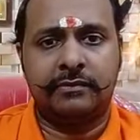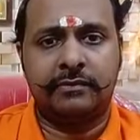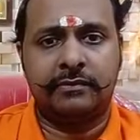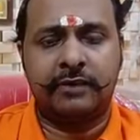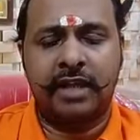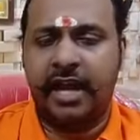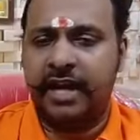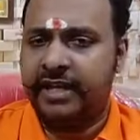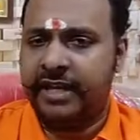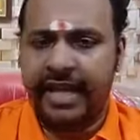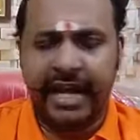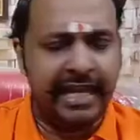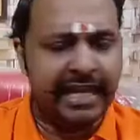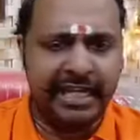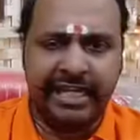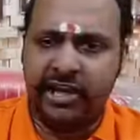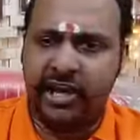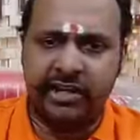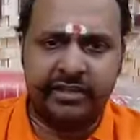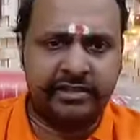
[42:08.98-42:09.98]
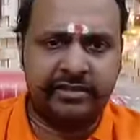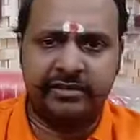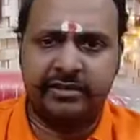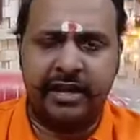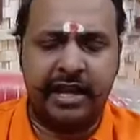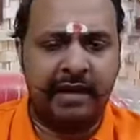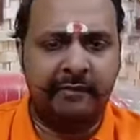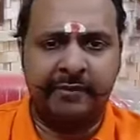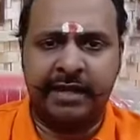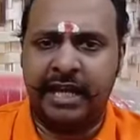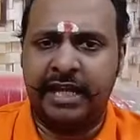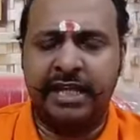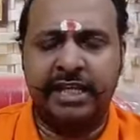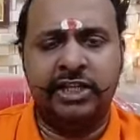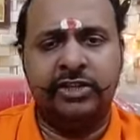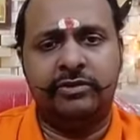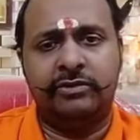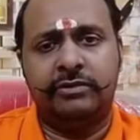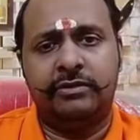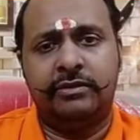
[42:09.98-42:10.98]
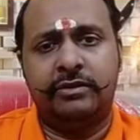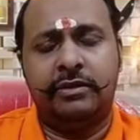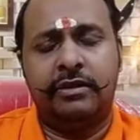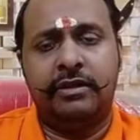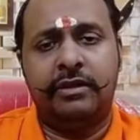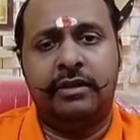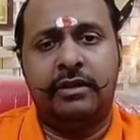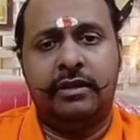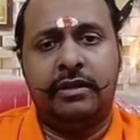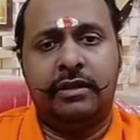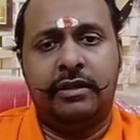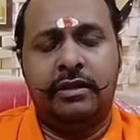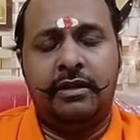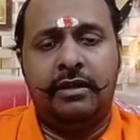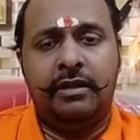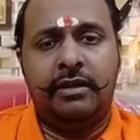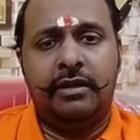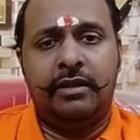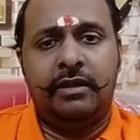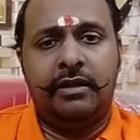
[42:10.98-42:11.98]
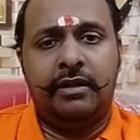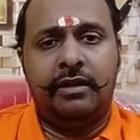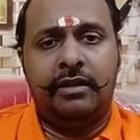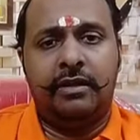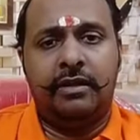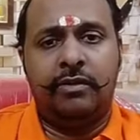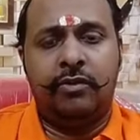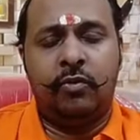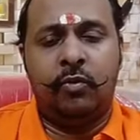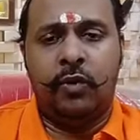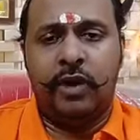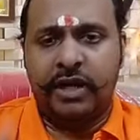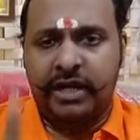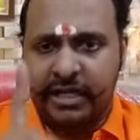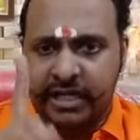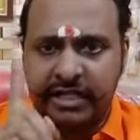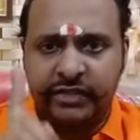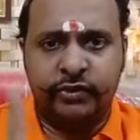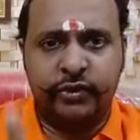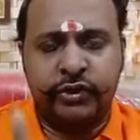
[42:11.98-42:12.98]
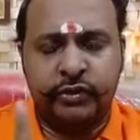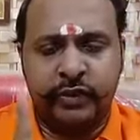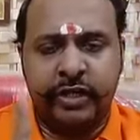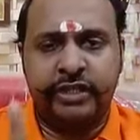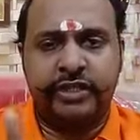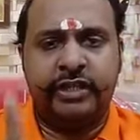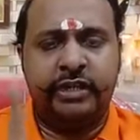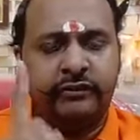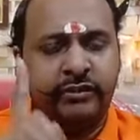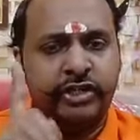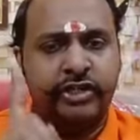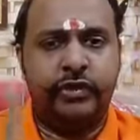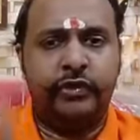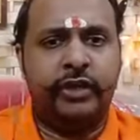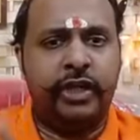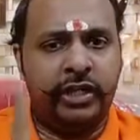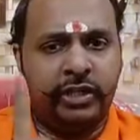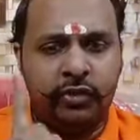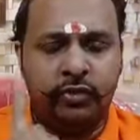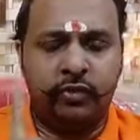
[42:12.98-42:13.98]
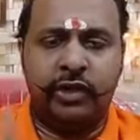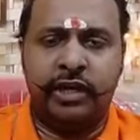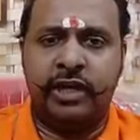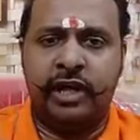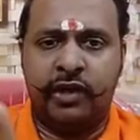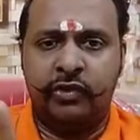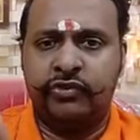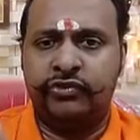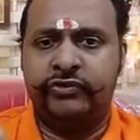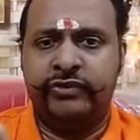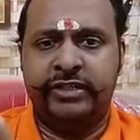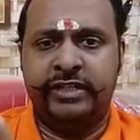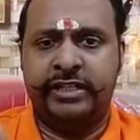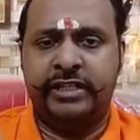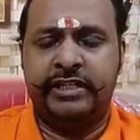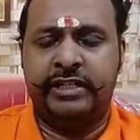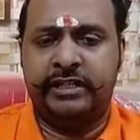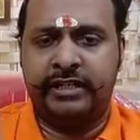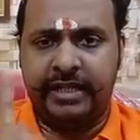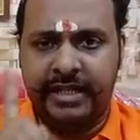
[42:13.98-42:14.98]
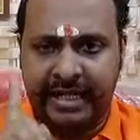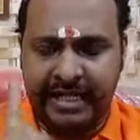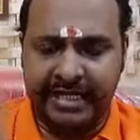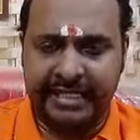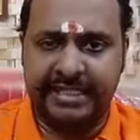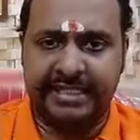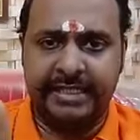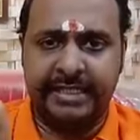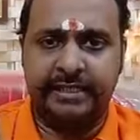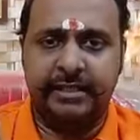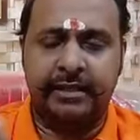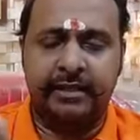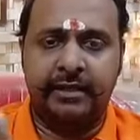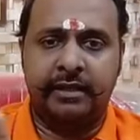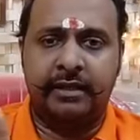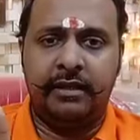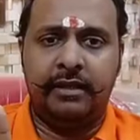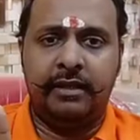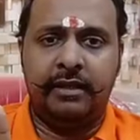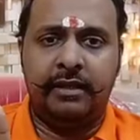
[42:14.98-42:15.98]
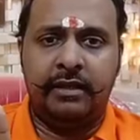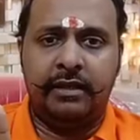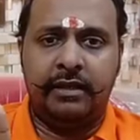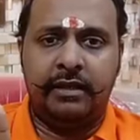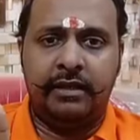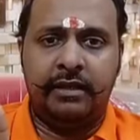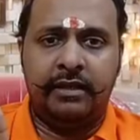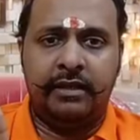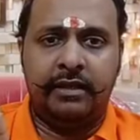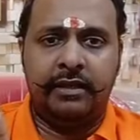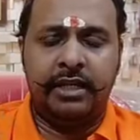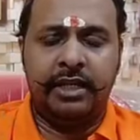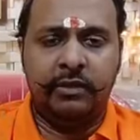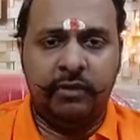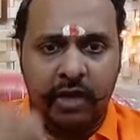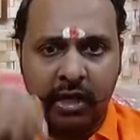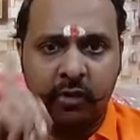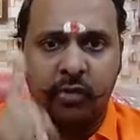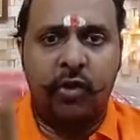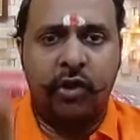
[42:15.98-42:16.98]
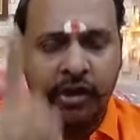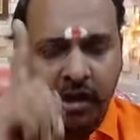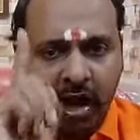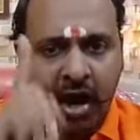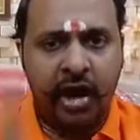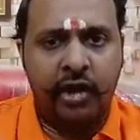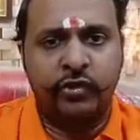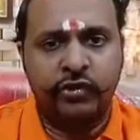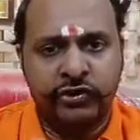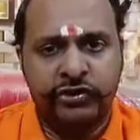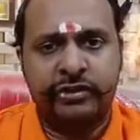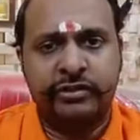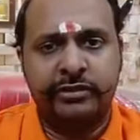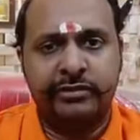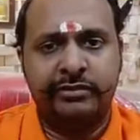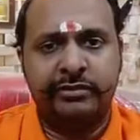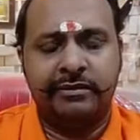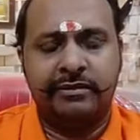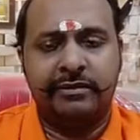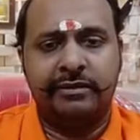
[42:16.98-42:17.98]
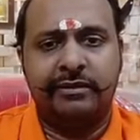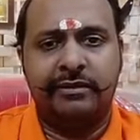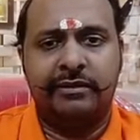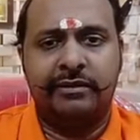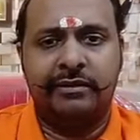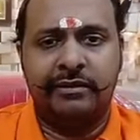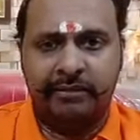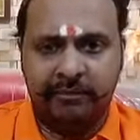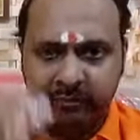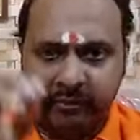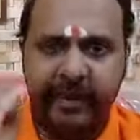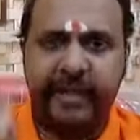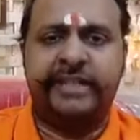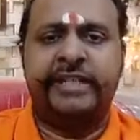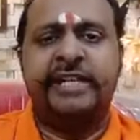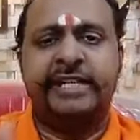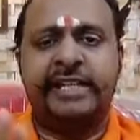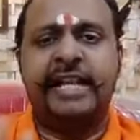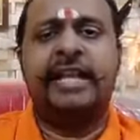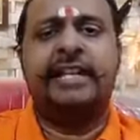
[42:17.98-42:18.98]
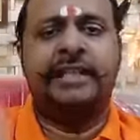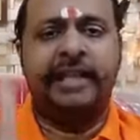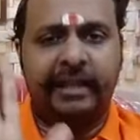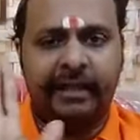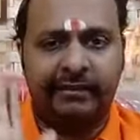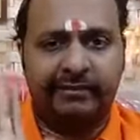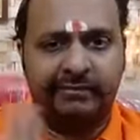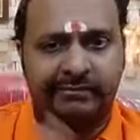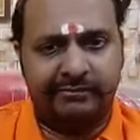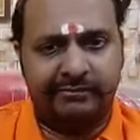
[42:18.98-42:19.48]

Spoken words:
At any cost, I am telling you. Only situation which you can do an house visit is your own house patients are there.